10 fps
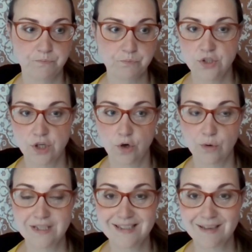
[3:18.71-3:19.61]

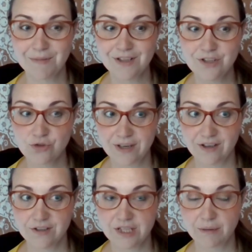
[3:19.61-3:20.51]
So some of the
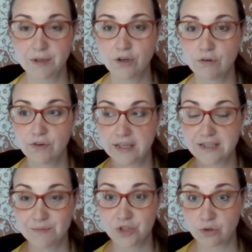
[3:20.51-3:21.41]
triggers, I'm going to go over like
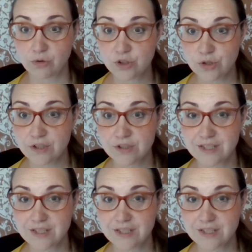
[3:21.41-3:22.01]
some general triggers,